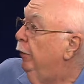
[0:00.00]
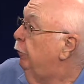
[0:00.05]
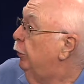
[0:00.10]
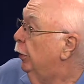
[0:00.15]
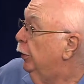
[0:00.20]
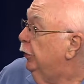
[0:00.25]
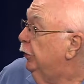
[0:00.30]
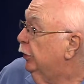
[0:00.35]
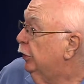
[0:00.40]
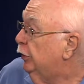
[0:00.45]
and
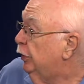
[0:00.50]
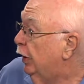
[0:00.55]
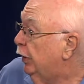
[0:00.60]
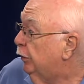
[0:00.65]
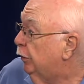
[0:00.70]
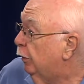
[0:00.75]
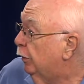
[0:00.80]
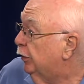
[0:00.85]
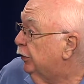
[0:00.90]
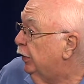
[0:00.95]
very
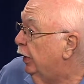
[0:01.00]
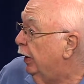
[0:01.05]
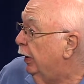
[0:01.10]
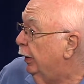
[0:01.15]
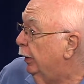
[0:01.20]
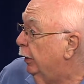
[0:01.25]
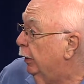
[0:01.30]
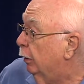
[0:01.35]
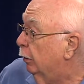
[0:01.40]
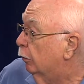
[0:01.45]
successful
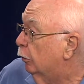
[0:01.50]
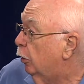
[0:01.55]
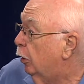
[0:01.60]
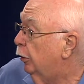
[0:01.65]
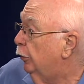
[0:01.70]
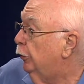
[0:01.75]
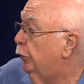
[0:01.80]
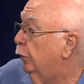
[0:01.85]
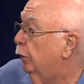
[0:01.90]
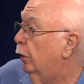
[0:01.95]
senator,
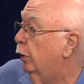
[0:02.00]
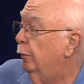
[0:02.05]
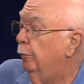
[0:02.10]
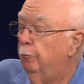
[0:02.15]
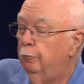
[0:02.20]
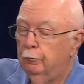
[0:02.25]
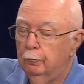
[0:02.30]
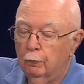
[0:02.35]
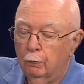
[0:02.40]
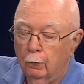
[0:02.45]
long
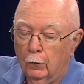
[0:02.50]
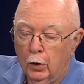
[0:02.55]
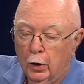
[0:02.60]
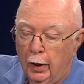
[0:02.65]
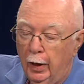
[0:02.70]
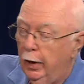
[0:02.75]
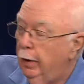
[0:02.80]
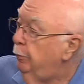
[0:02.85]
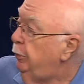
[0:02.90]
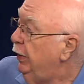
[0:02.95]
term,
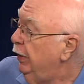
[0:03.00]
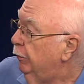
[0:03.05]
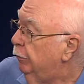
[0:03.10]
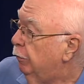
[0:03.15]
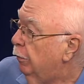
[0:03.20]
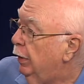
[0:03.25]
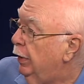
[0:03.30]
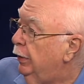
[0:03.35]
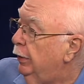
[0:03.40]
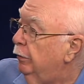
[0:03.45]
and a big
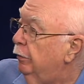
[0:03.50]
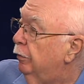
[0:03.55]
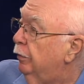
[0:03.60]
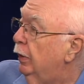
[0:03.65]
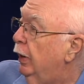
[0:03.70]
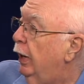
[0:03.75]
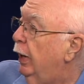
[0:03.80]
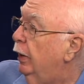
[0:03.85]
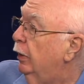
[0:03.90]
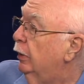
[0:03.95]
friend of
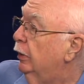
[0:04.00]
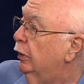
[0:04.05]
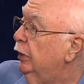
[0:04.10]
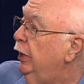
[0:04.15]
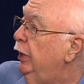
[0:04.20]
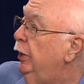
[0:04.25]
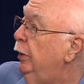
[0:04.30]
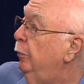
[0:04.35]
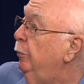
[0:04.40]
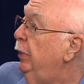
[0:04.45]

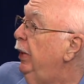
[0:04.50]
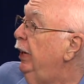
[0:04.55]
Lyndon